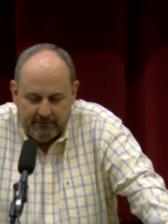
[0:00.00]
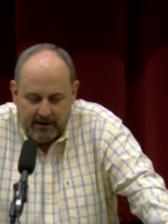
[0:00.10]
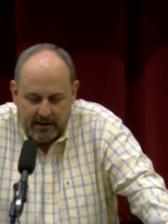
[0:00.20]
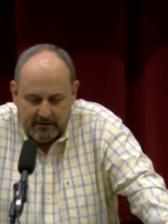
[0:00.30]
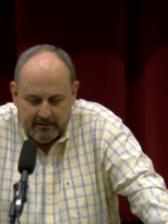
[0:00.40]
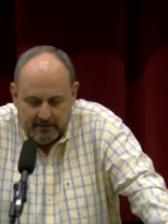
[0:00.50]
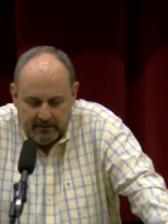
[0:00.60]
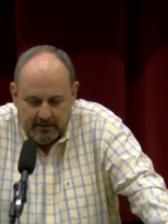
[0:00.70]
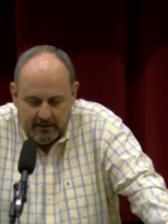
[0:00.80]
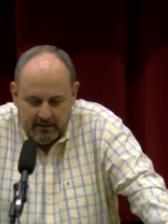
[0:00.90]
Father,
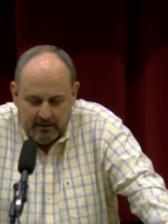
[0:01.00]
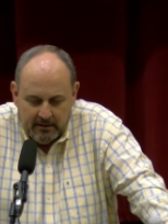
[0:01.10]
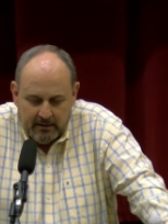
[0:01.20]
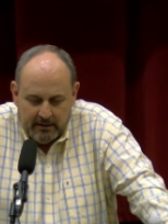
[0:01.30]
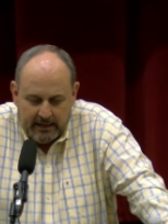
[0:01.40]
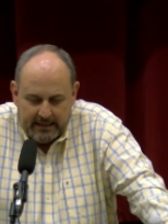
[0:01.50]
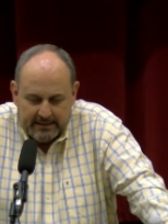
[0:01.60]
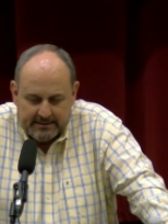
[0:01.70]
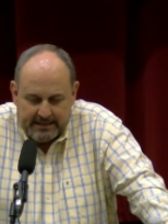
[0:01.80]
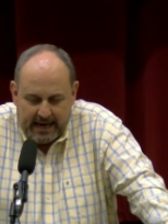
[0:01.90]
in
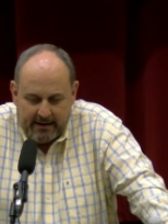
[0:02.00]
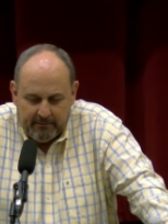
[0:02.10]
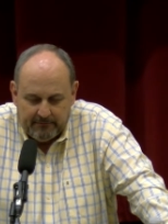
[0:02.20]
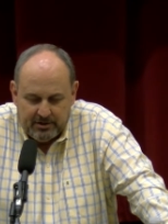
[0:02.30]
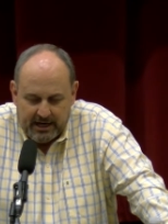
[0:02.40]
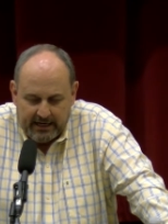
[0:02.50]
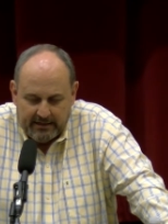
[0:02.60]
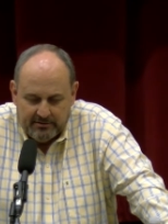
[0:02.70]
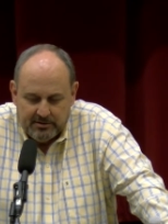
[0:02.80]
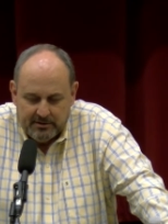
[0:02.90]
this time of
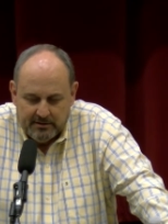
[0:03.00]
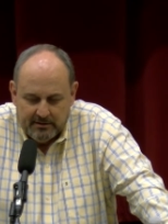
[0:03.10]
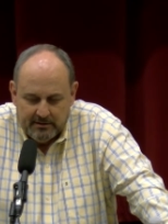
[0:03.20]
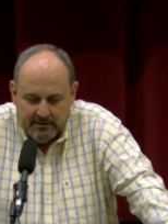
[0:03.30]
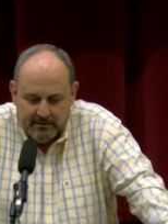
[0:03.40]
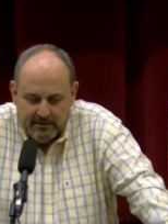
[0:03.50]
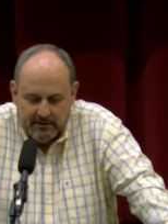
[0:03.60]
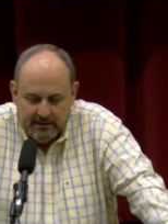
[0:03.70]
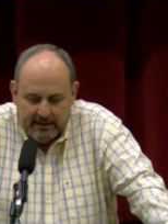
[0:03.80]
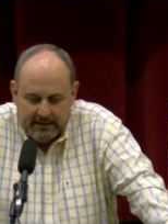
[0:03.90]
change,
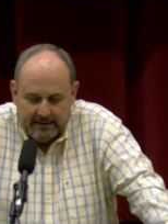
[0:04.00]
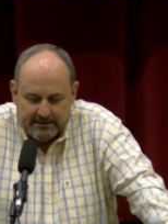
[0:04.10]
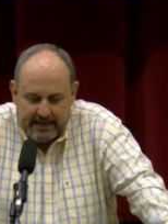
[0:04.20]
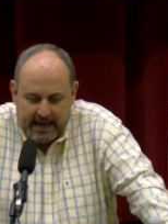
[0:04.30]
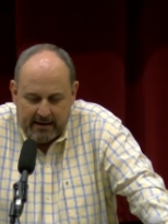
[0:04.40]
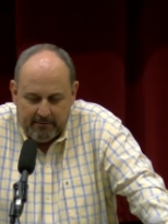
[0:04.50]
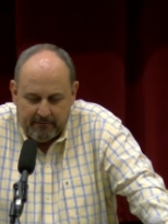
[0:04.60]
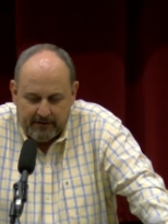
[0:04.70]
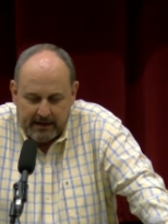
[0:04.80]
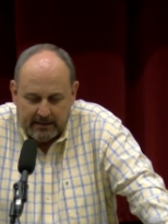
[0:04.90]
in this time
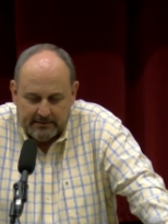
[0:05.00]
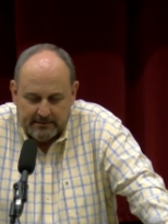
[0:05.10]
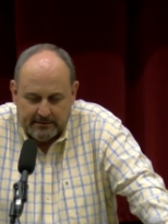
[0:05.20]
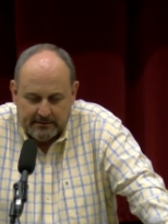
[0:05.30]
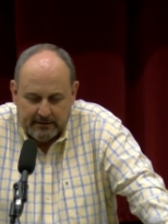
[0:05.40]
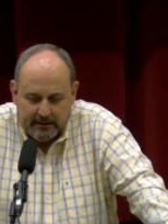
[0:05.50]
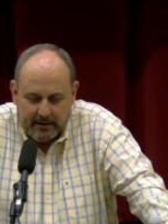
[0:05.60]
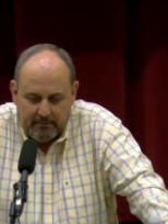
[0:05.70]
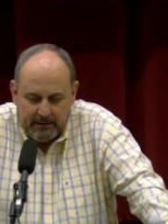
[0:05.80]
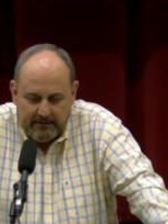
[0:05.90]
of constant
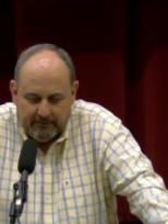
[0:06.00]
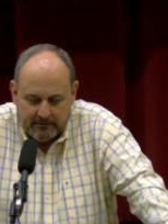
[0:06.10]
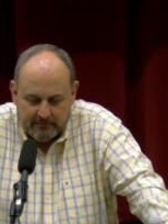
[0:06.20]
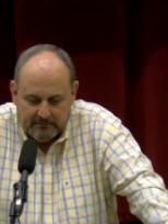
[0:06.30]
upheaval,